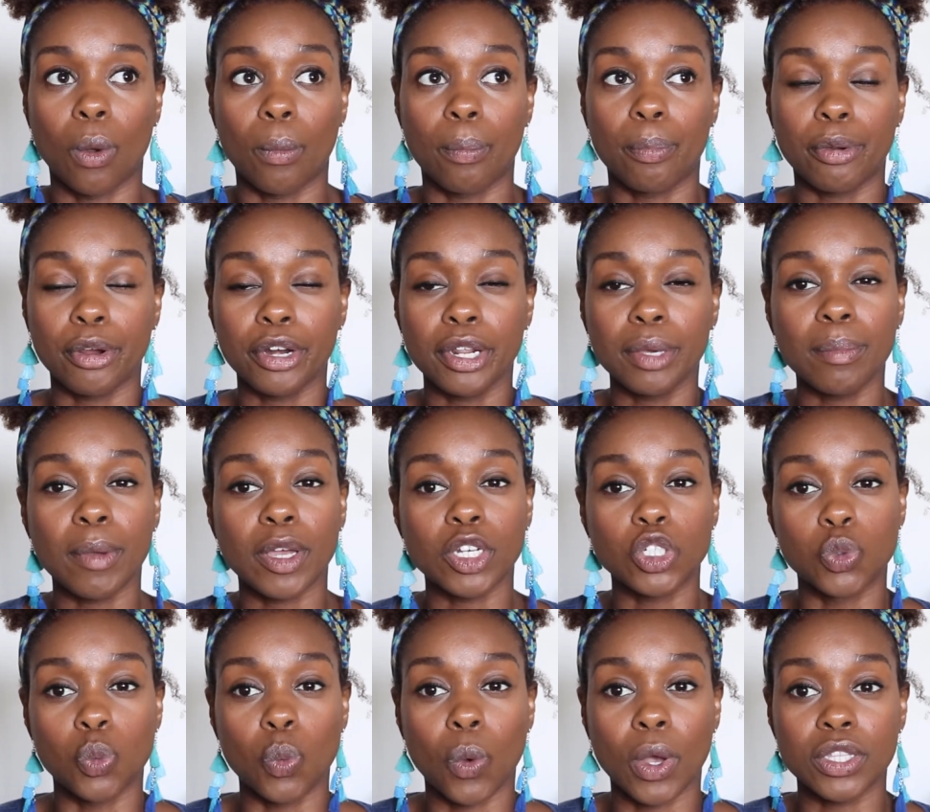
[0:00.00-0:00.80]
pretty
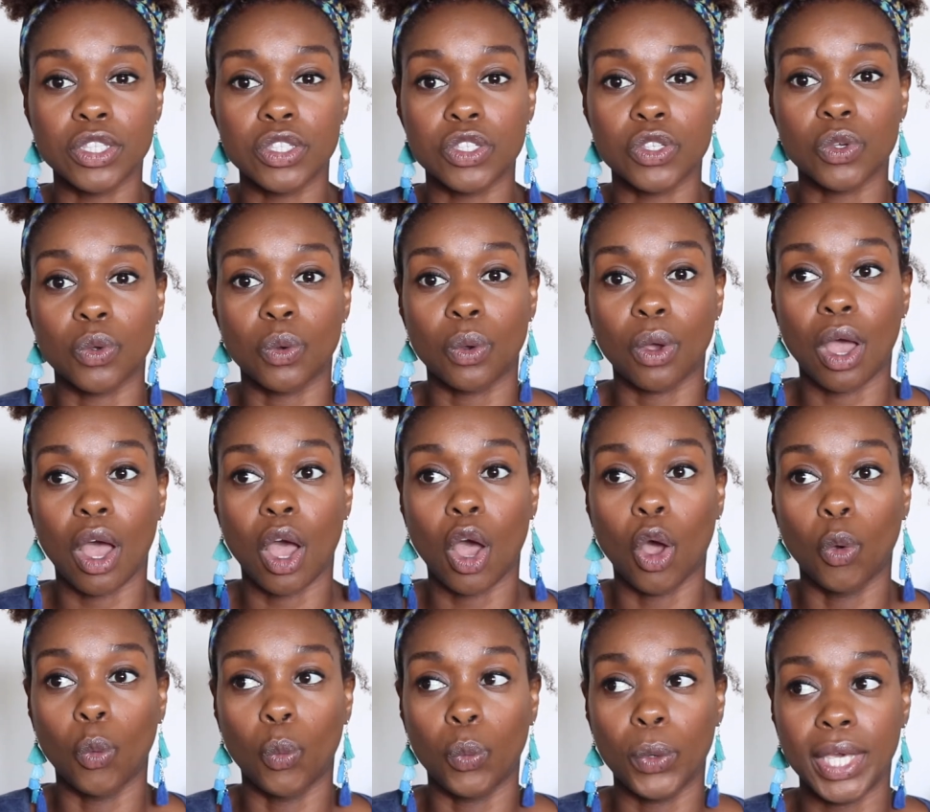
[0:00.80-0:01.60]
much once
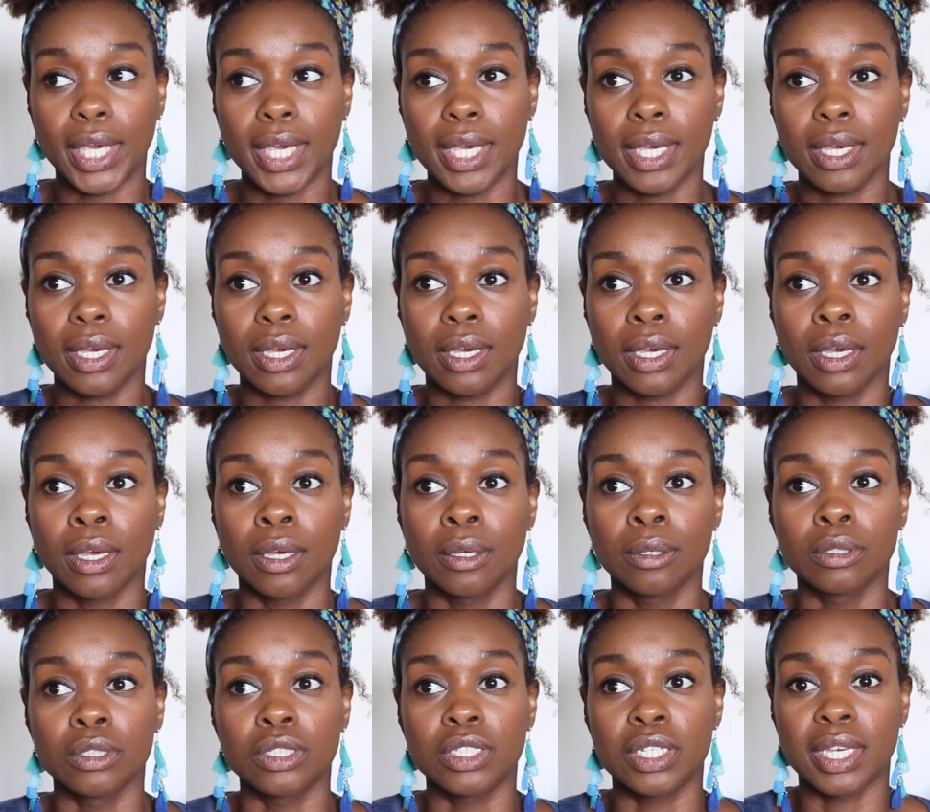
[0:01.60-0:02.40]
a week
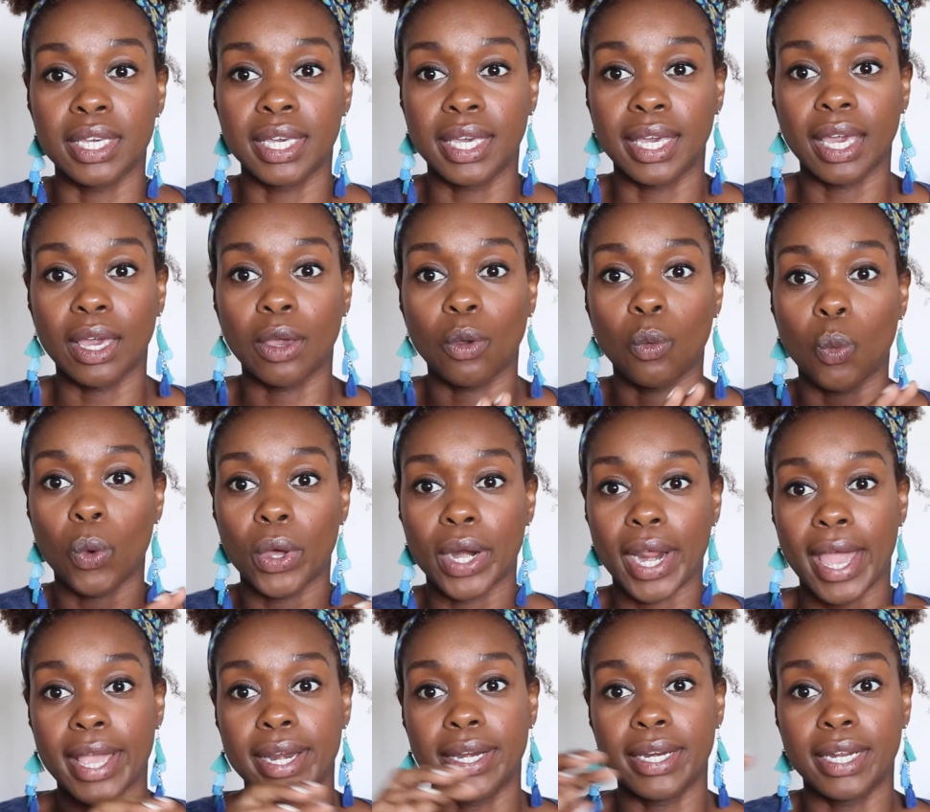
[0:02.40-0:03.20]
to get
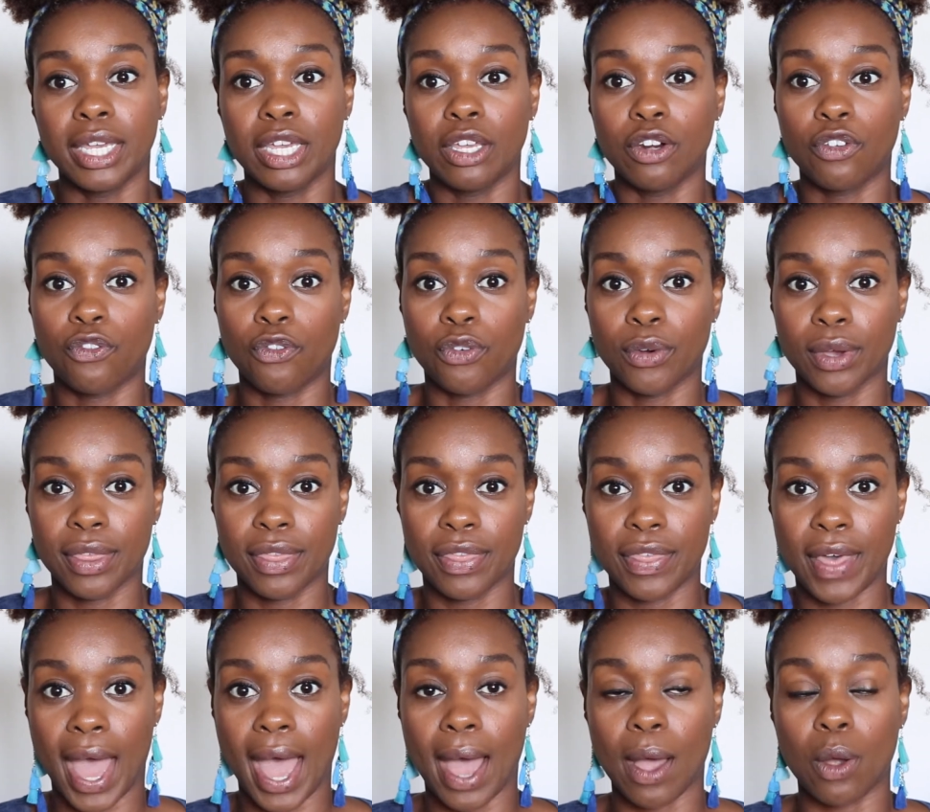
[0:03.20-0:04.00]
what I need for
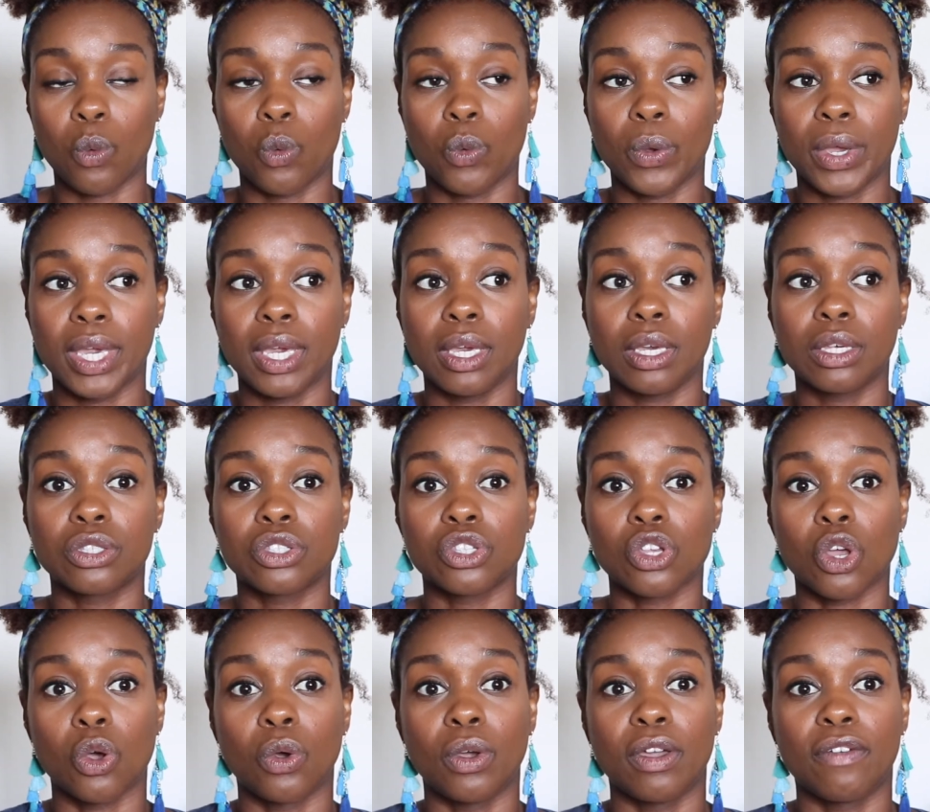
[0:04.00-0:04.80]
that week.
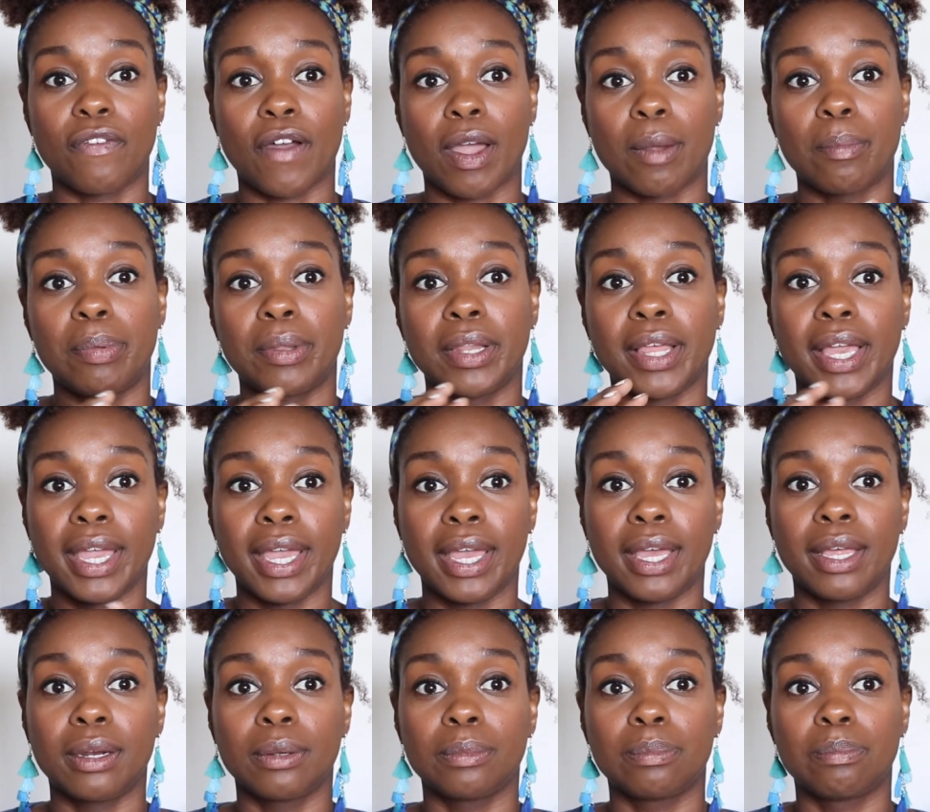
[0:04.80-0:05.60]
So if I
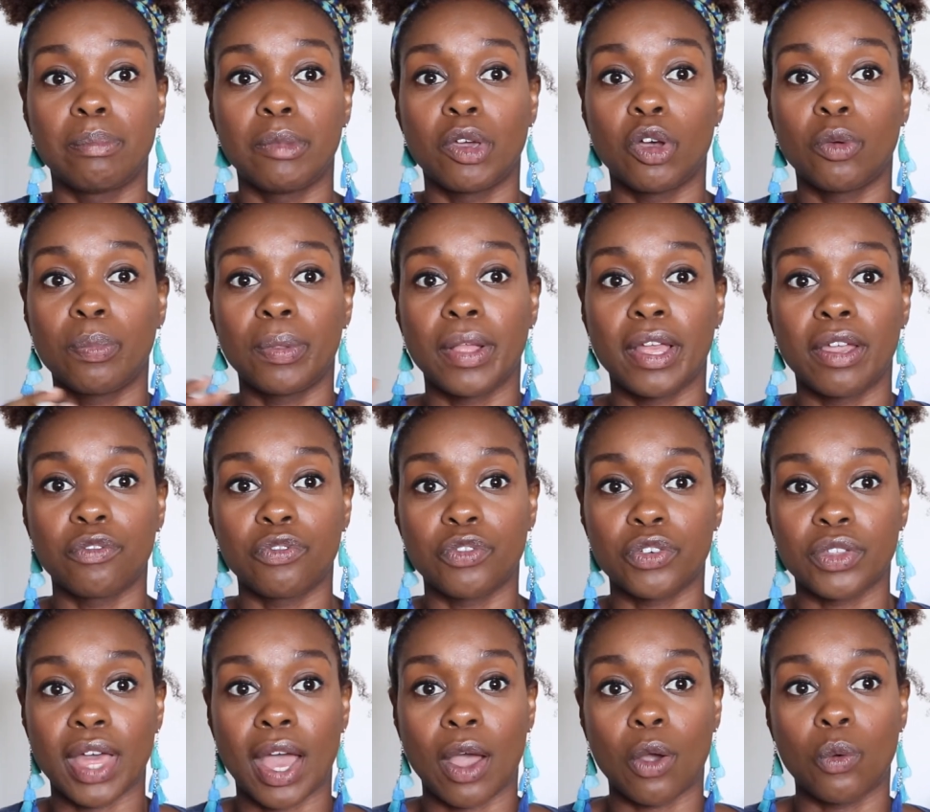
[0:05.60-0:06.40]
meal plan
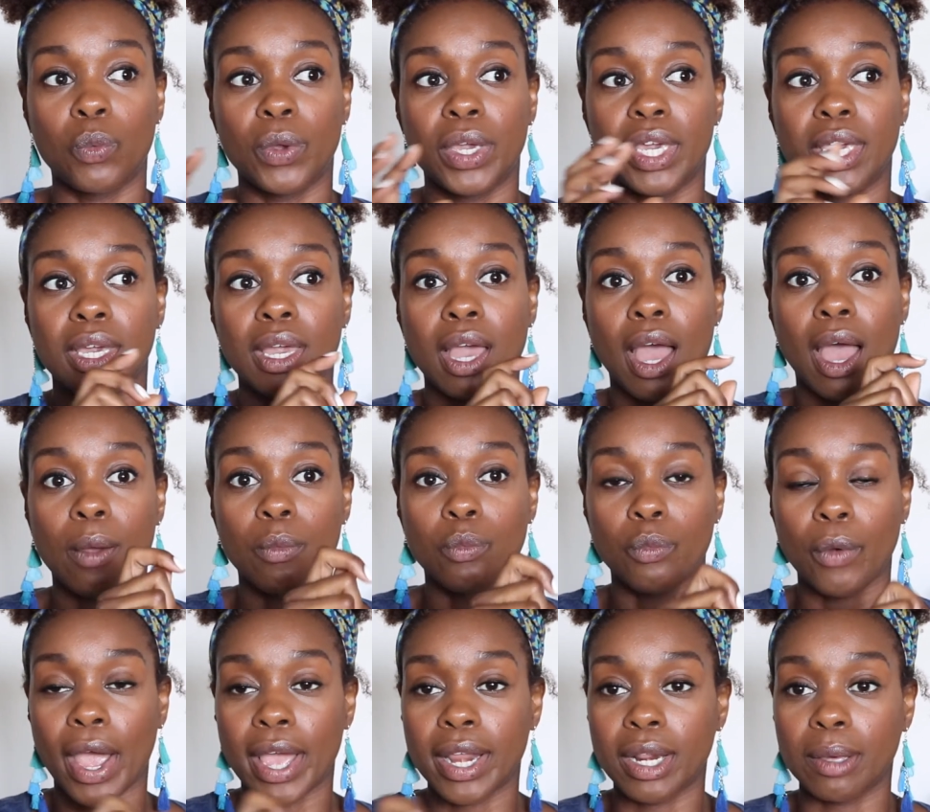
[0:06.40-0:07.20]
for that week,
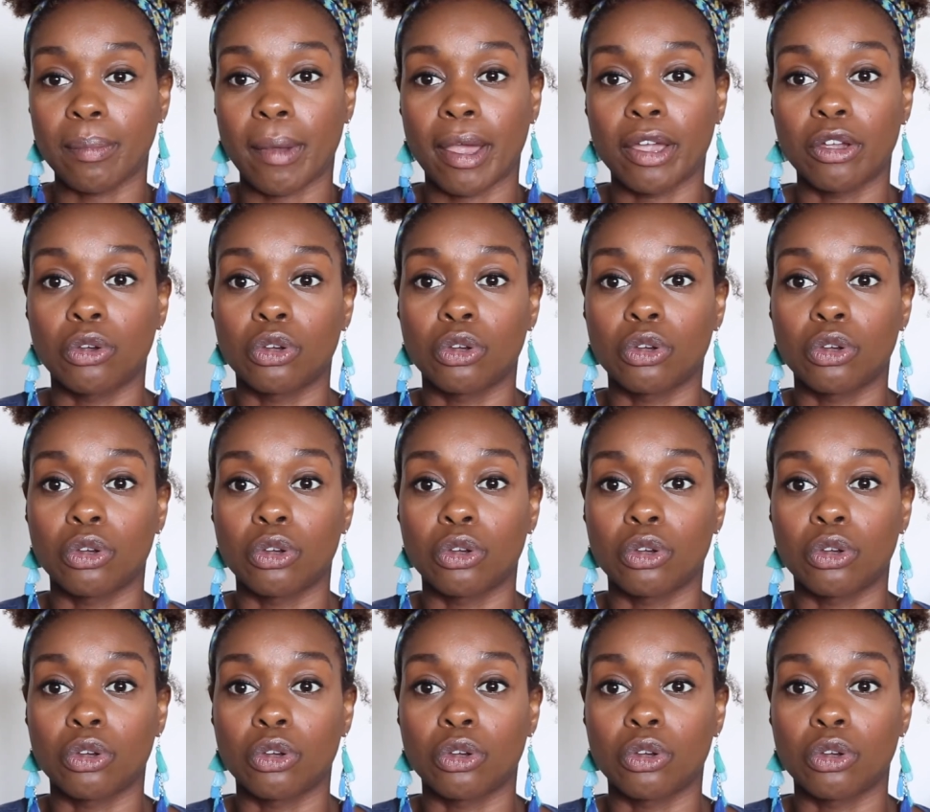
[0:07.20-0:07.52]
I'm writing my